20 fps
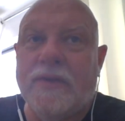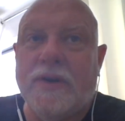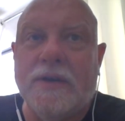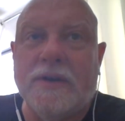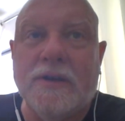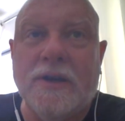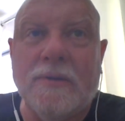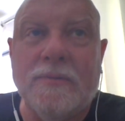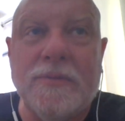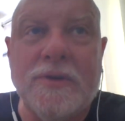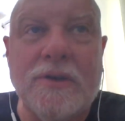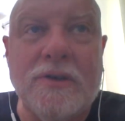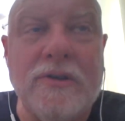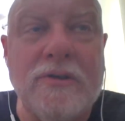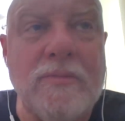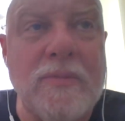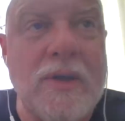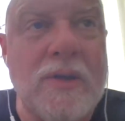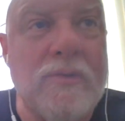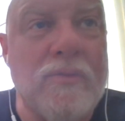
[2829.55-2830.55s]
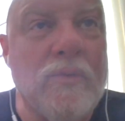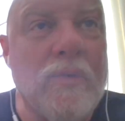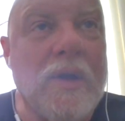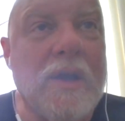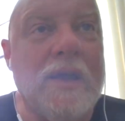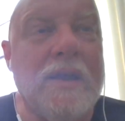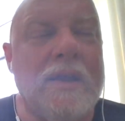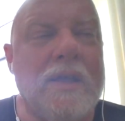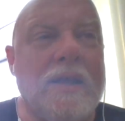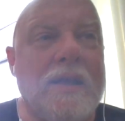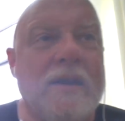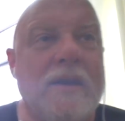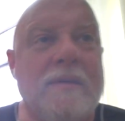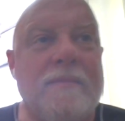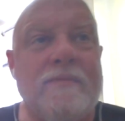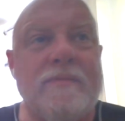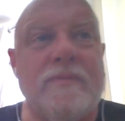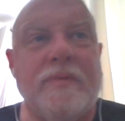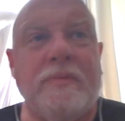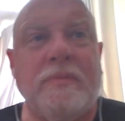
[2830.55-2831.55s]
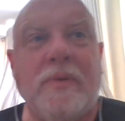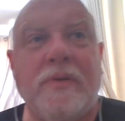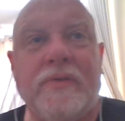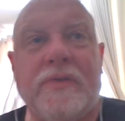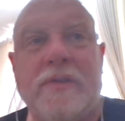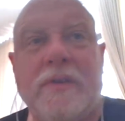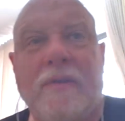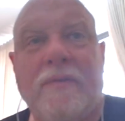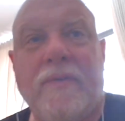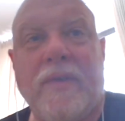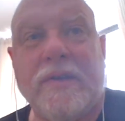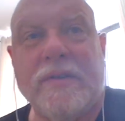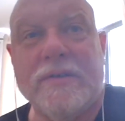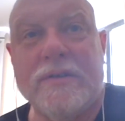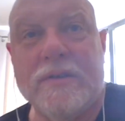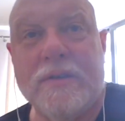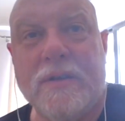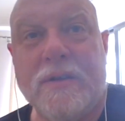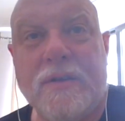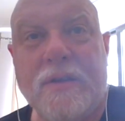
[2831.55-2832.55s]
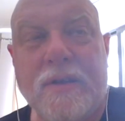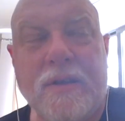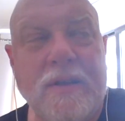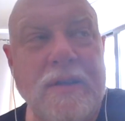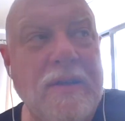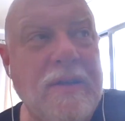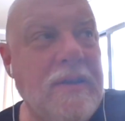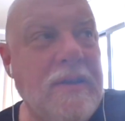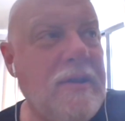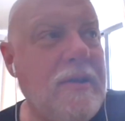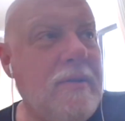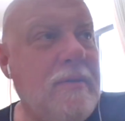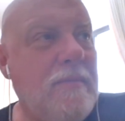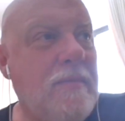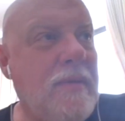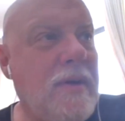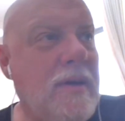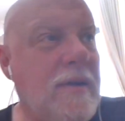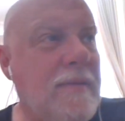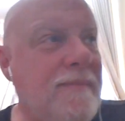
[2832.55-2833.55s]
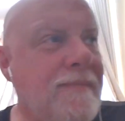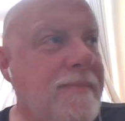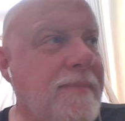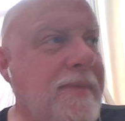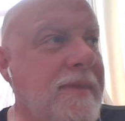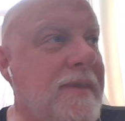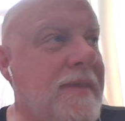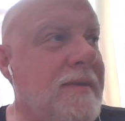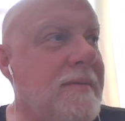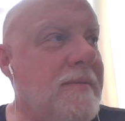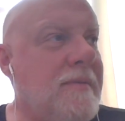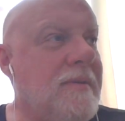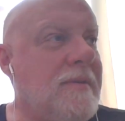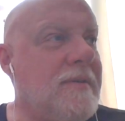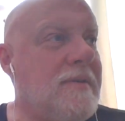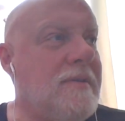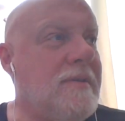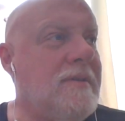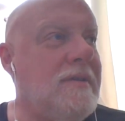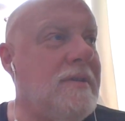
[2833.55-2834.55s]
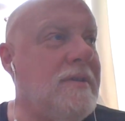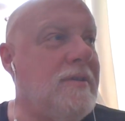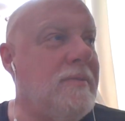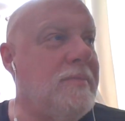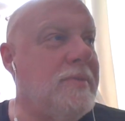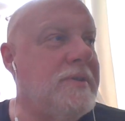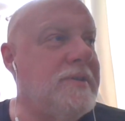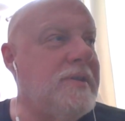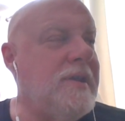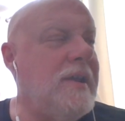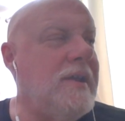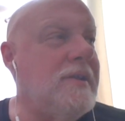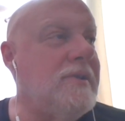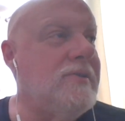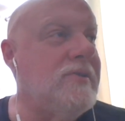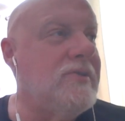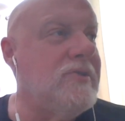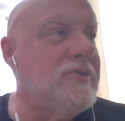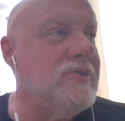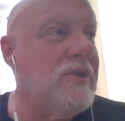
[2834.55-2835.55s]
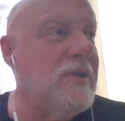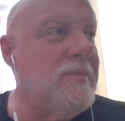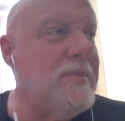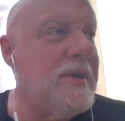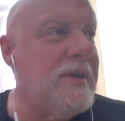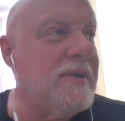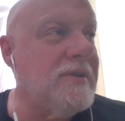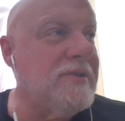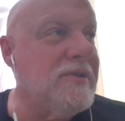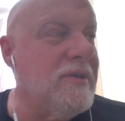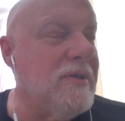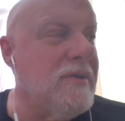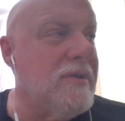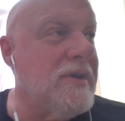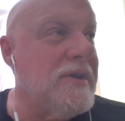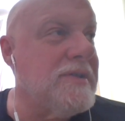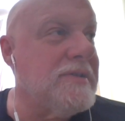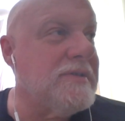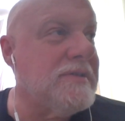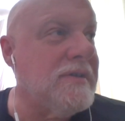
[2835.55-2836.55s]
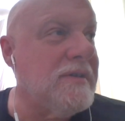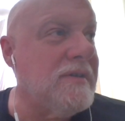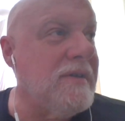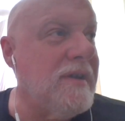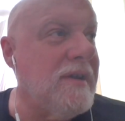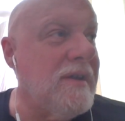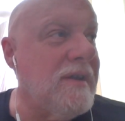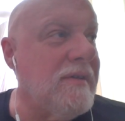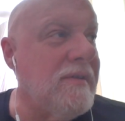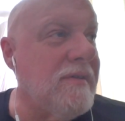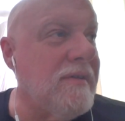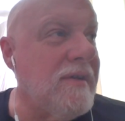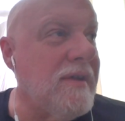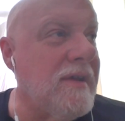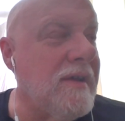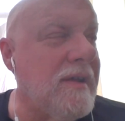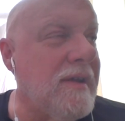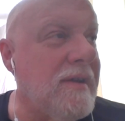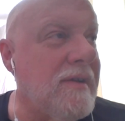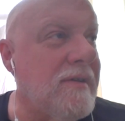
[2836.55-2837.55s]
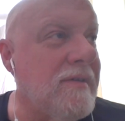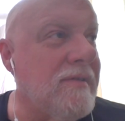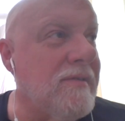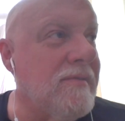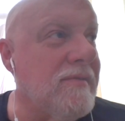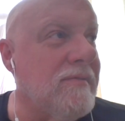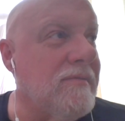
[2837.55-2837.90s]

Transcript: any time to do my own writing, and I'm supposed to eventually, uh, you know, pretend to enjoy being a tourist and and and